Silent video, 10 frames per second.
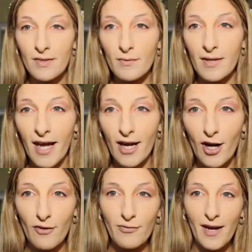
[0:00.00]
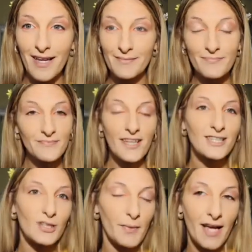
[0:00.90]
Okay, girlfriend.
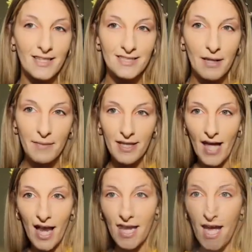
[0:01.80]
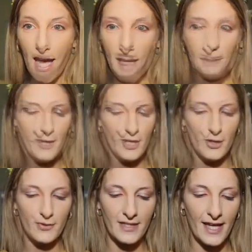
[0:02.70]
So we got some yellow. We're gonna be
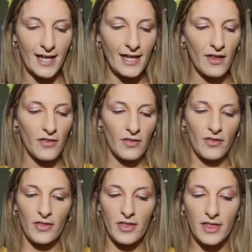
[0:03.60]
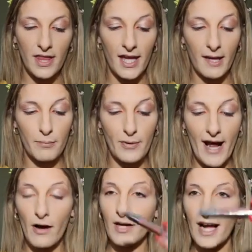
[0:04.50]
using the
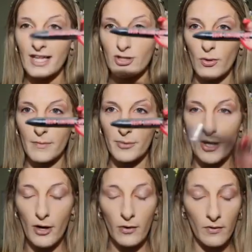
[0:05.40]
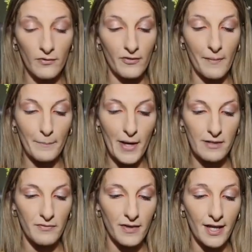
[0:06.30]
Brow Contour Pro from
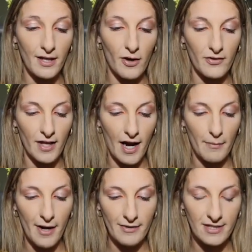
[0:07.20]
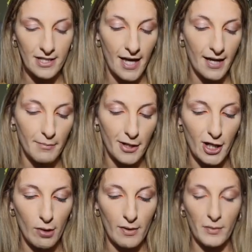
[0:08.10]
Benefit on the eyebrows today. I'm gonna
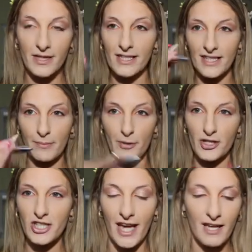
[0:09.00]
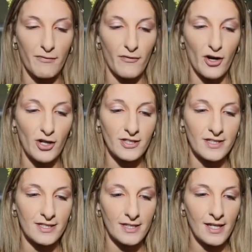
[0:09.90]
go in with the deeper shade
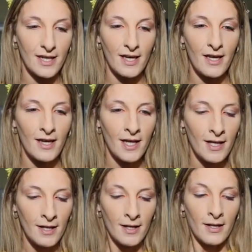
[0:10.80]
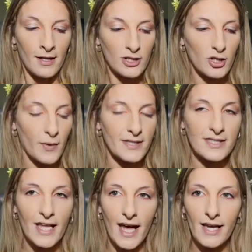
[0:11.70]
first.
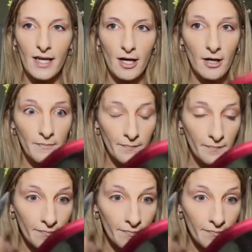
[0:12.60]
Twist that up